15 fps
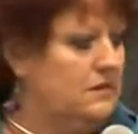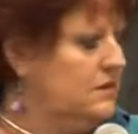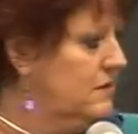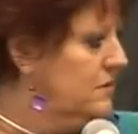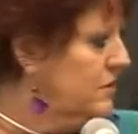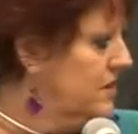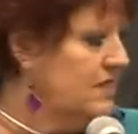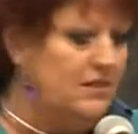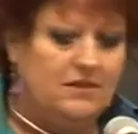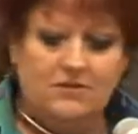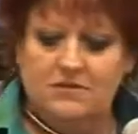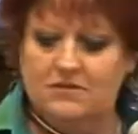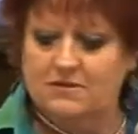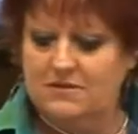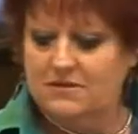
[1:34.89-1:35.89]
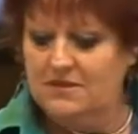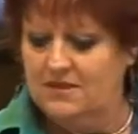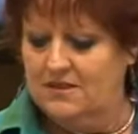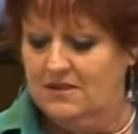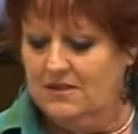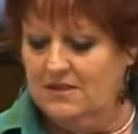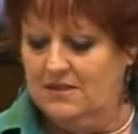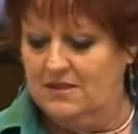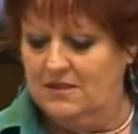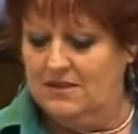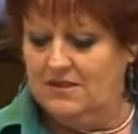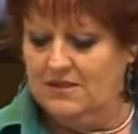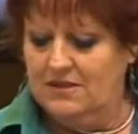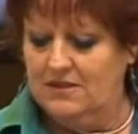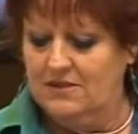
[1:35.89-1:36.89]
is this working now?
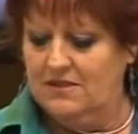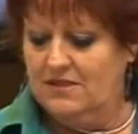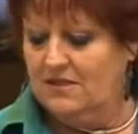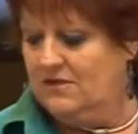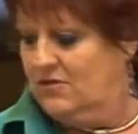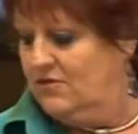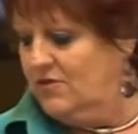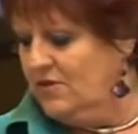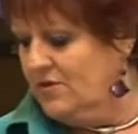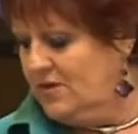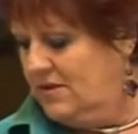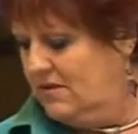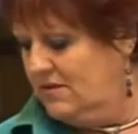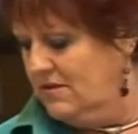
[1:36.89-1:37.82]
How does this go forward?